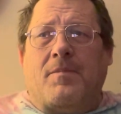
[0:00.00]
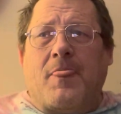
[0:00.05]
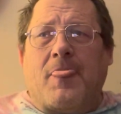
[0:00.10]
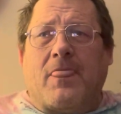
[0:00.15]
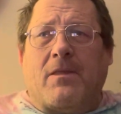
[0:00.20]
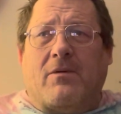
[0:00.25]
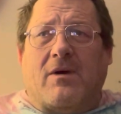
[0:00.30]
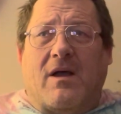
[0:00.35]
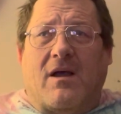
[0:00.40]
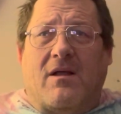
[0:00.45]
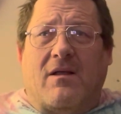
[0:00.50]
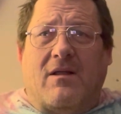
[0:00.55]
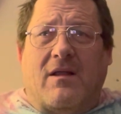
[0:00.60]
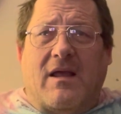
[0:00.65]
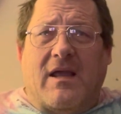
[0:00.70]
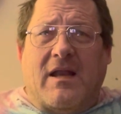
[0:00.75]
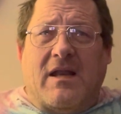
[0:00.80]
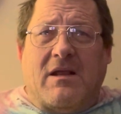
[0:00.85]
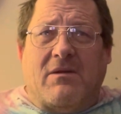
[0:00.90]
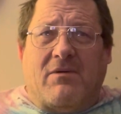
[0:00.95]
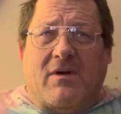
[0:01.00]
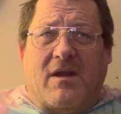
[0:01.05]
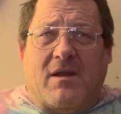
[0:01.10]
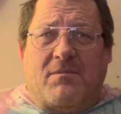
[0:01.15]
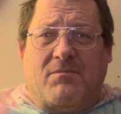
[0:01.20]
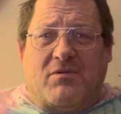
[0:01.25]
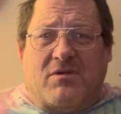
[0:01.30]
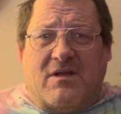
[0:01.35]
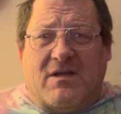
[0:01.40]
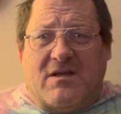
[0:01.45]
Well, anyway,
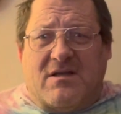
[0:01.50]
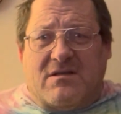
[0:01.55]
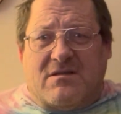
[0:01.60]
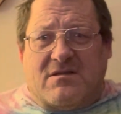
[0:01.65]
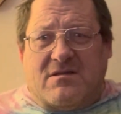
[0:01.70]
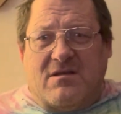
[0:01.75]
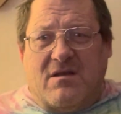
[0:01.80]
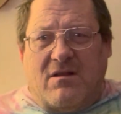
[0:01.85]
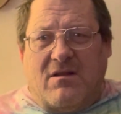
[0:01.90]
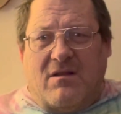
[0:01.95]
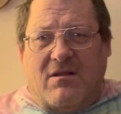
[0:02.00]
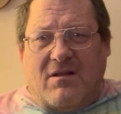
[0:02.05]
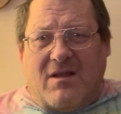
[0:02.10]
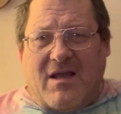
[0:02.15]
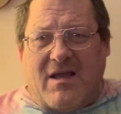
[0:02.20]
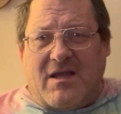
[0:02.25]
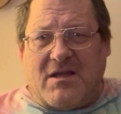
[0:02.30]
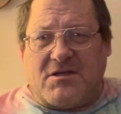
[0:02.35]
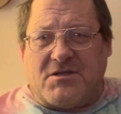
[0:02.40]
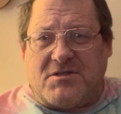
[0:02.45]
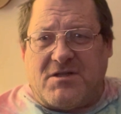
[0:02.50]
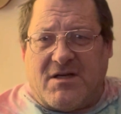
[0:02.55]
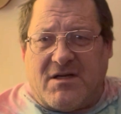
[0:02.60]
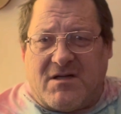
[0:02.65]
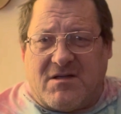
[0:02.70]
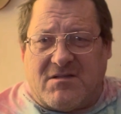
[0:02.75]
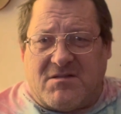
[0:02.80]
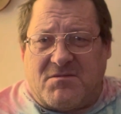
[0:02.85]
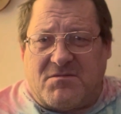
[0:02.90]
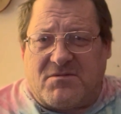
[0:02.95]
please like,
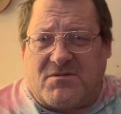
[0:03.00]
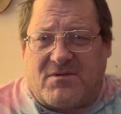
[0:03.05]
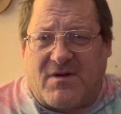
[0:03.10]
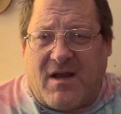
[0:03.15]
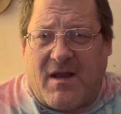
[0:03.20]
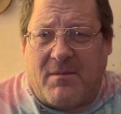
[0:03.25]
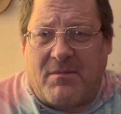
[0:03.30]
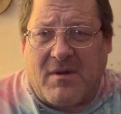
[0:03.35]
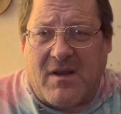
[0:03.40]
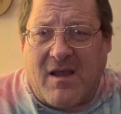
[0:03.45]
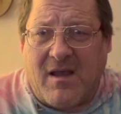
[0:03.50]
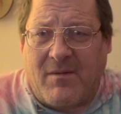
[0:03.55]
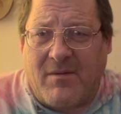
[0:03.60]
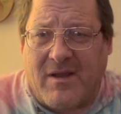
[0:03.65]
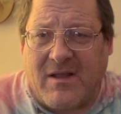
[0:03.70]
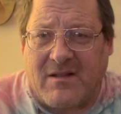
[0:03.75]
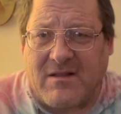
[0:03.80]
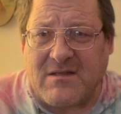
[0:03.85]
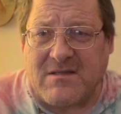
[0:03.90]
share, subscribe, comment.